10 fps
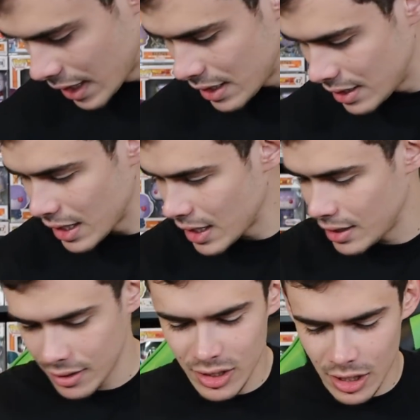and,
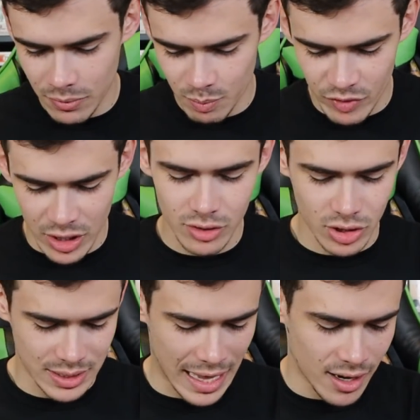uh, you know, figure
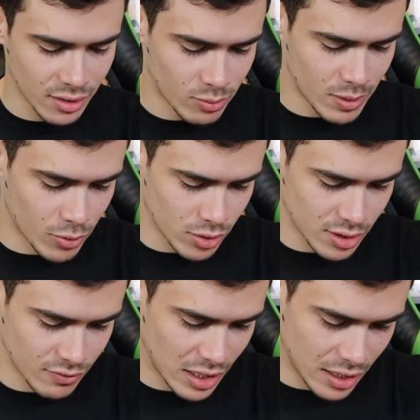just add a little bit more
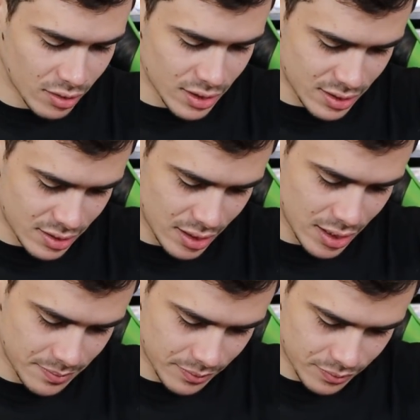to the video. Let's see.